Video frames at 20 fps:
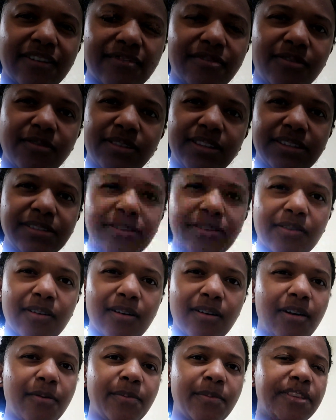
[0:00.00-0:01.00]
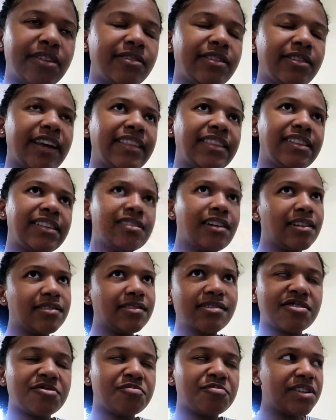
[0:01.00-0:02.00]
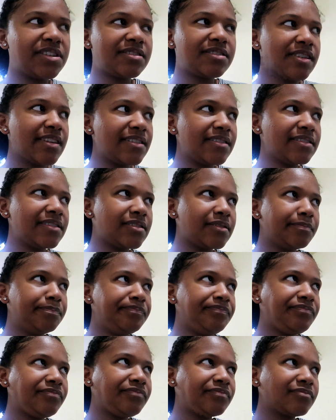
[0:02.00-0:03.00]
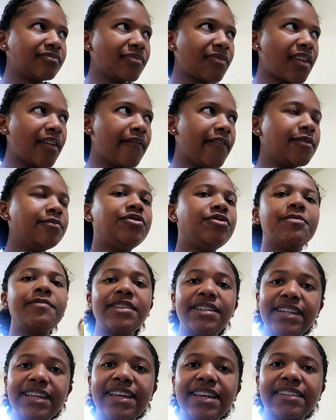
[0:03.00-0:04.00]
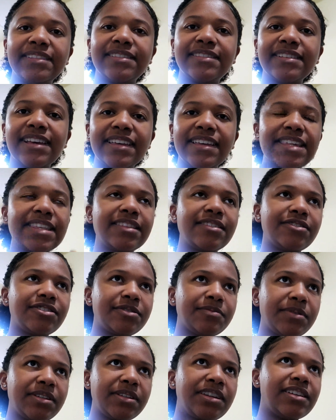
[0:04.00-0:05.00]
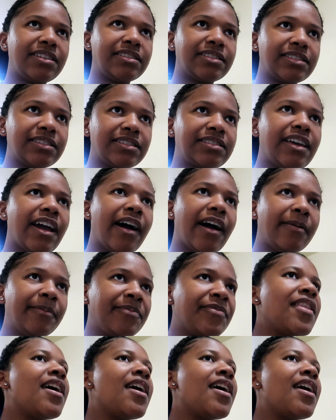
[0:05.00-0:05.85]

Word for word: I don't know what these are called, but they're like the sausage biscuits from Jimmy Dean's. I think they're Jimmy Dean's, yeah.